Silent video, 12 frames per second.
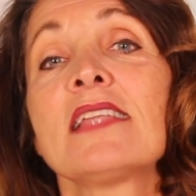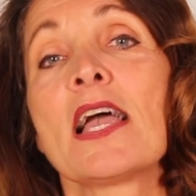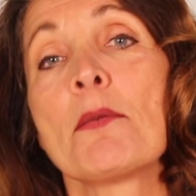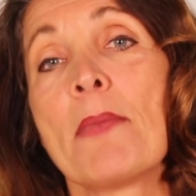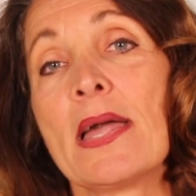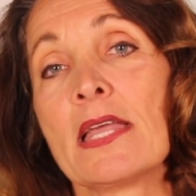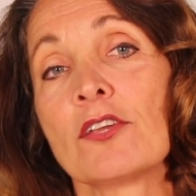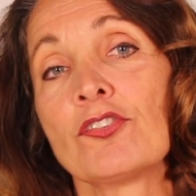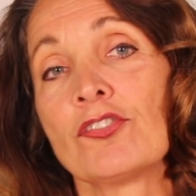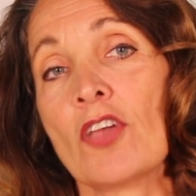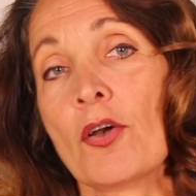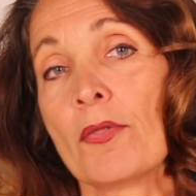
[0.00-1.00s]
in diabetics
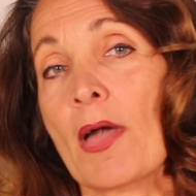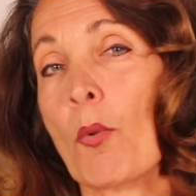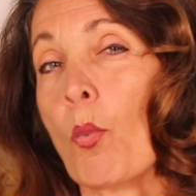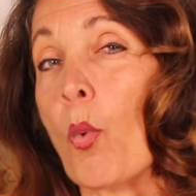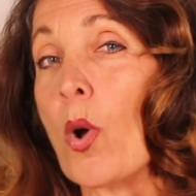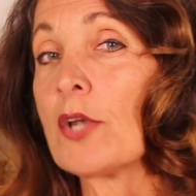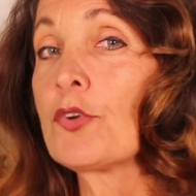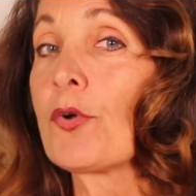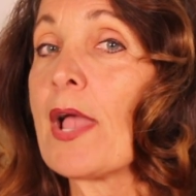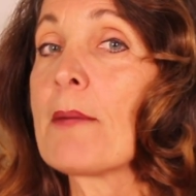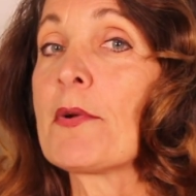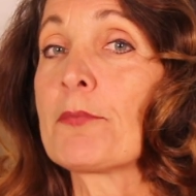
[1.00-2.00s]
show that one
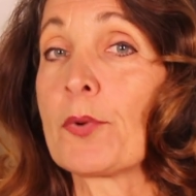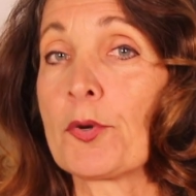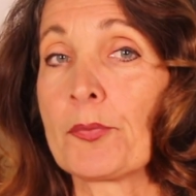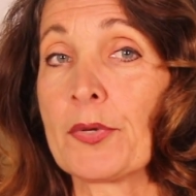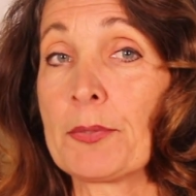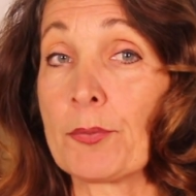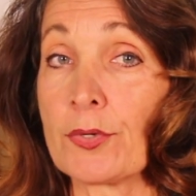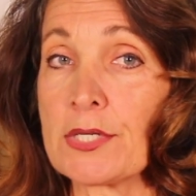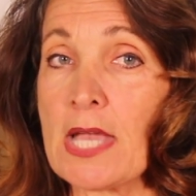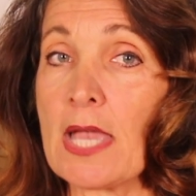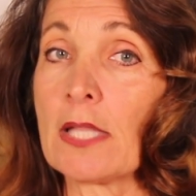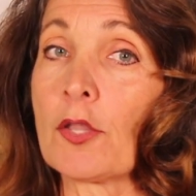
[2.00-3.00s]
gram of berberine per
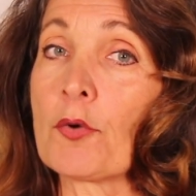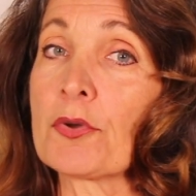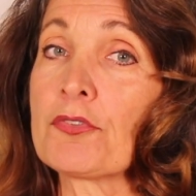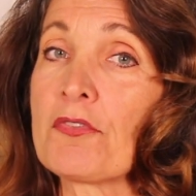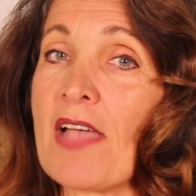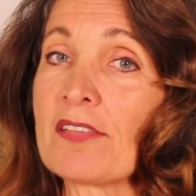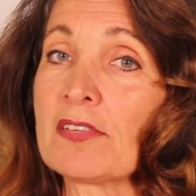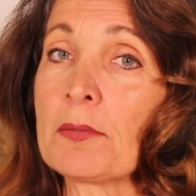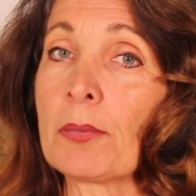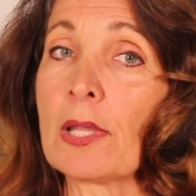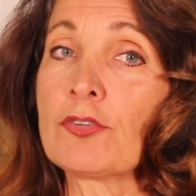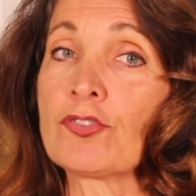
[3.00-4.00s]
day lowers
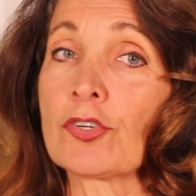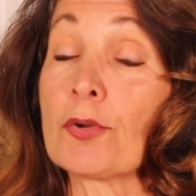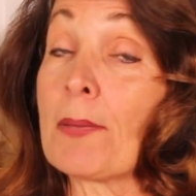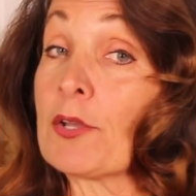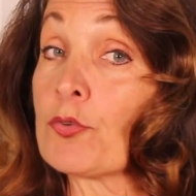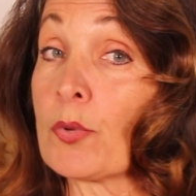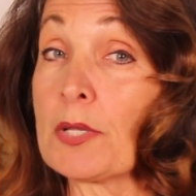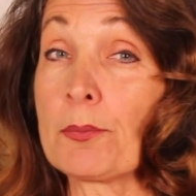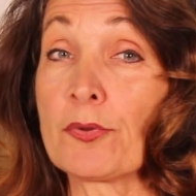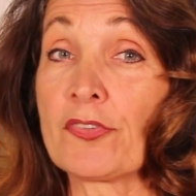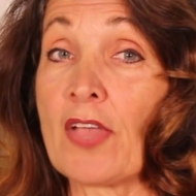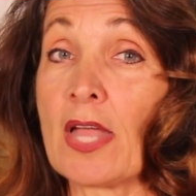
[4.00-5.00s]
fasting blood sugar by twenty
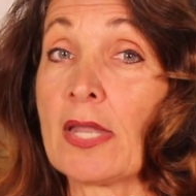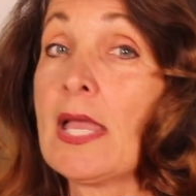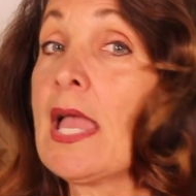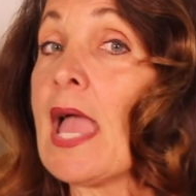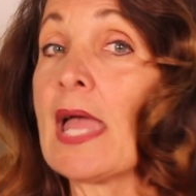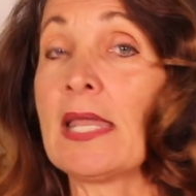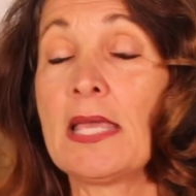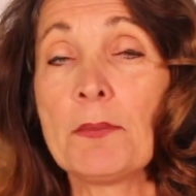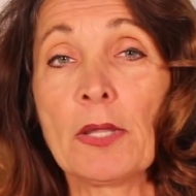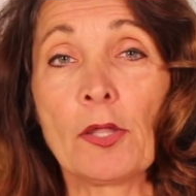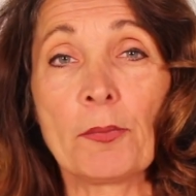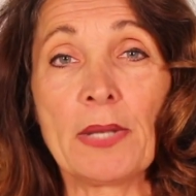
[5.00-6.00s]
percent and
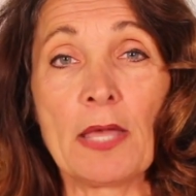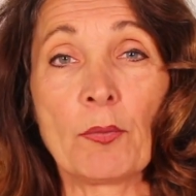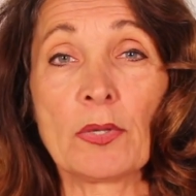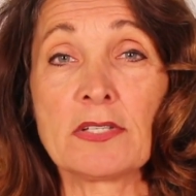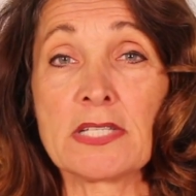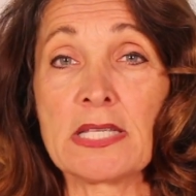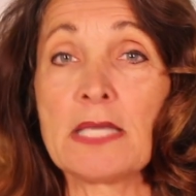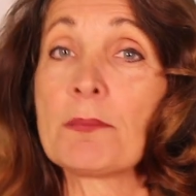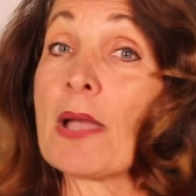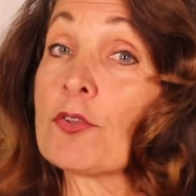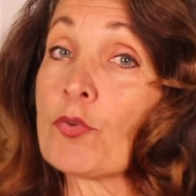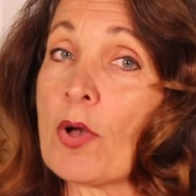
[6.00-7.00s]
hemoglobin A one C
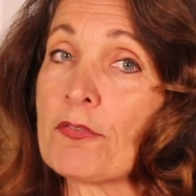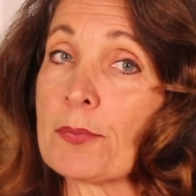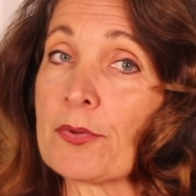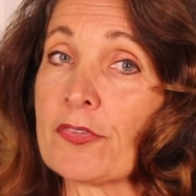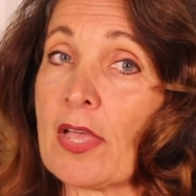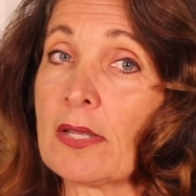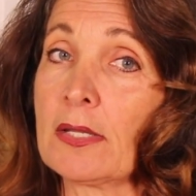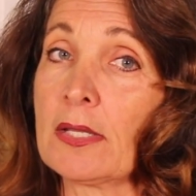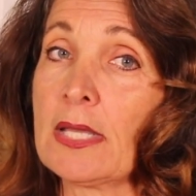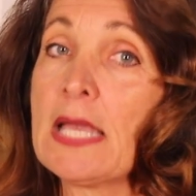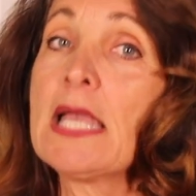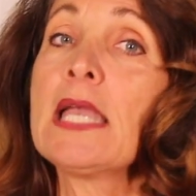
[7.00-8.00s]
by twelve percent.
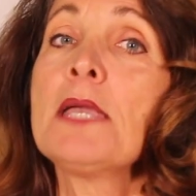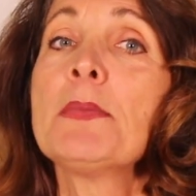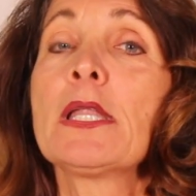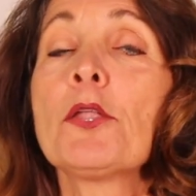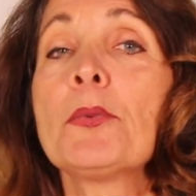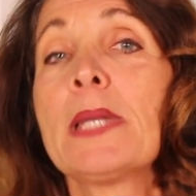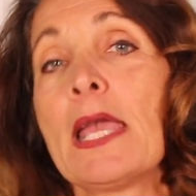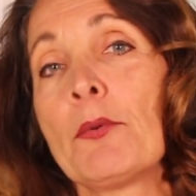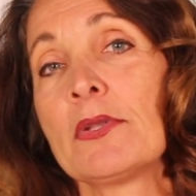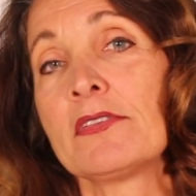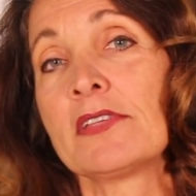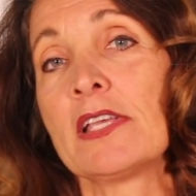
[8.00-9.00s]
Hemoglobin A
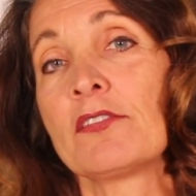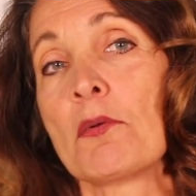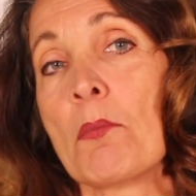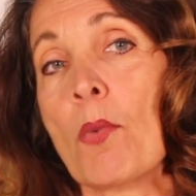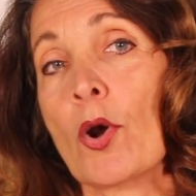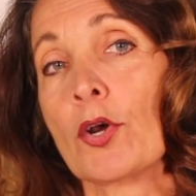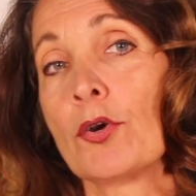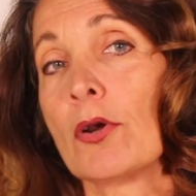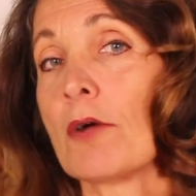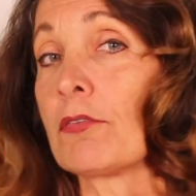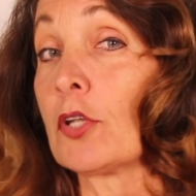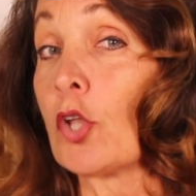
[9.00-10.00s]
one C is a marker
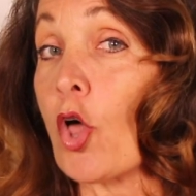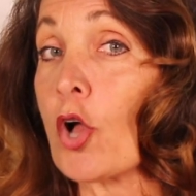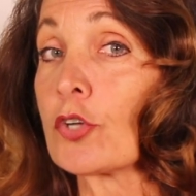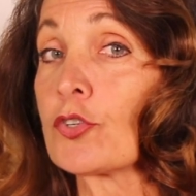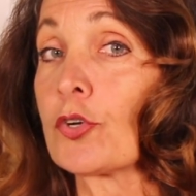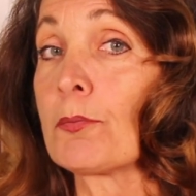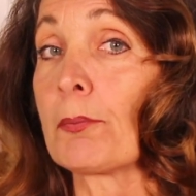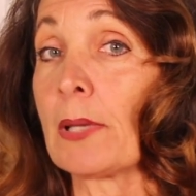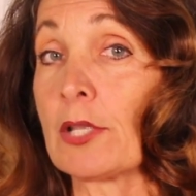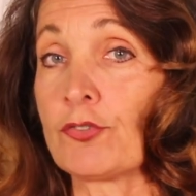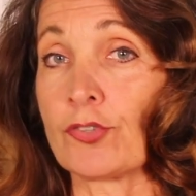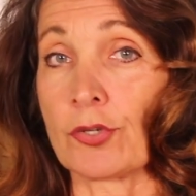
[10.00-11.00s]
of long-term
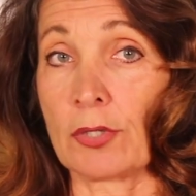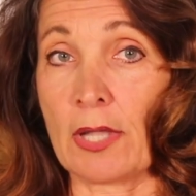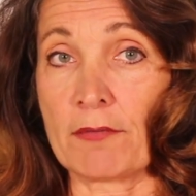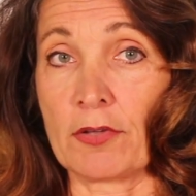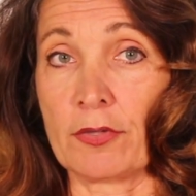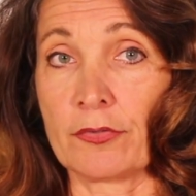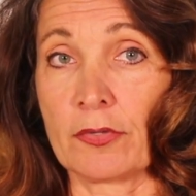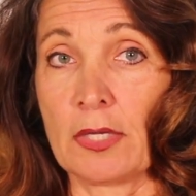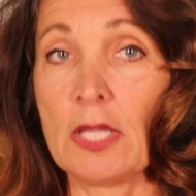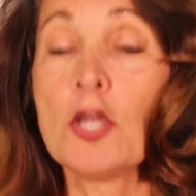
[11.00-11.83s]
blood sugar levels.